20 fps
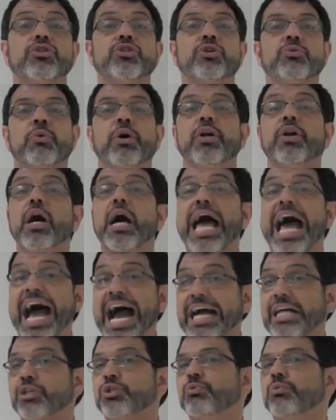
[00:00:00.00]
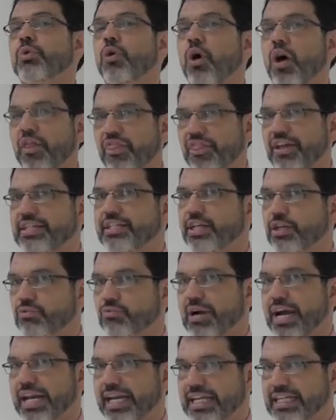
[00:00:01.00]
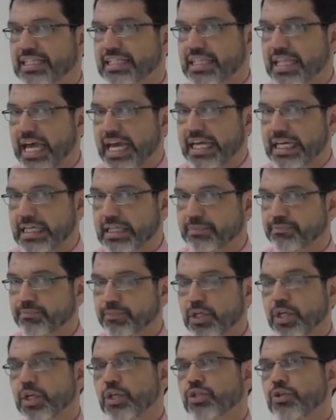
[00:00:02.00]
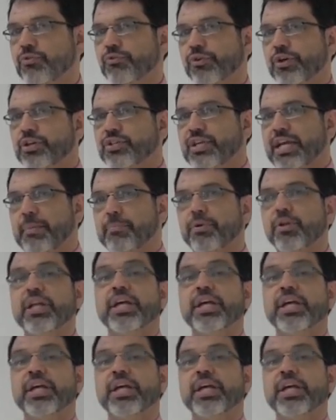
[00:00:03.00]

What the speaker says: to what actual authentic writing is like. So for example,